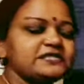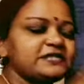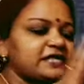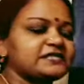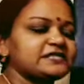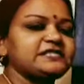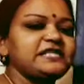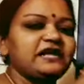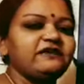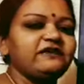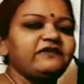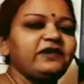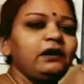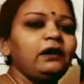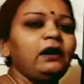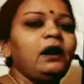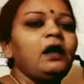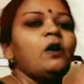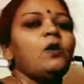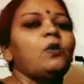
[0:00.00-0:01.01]
just they
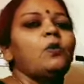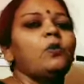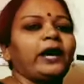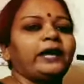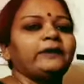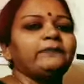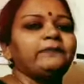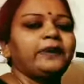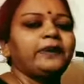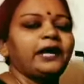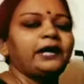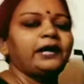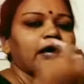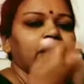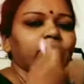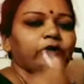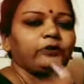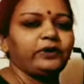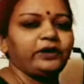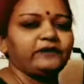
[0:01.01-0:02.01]
will vibrate,
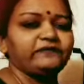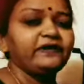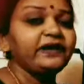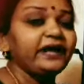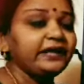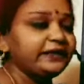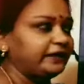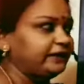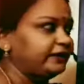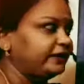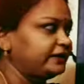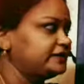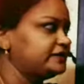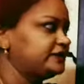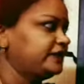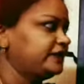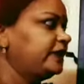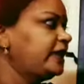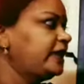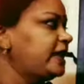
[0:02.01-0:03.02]
acquiring the heat
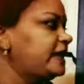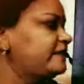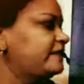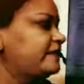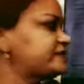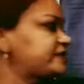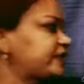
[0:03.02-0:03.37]
energy. The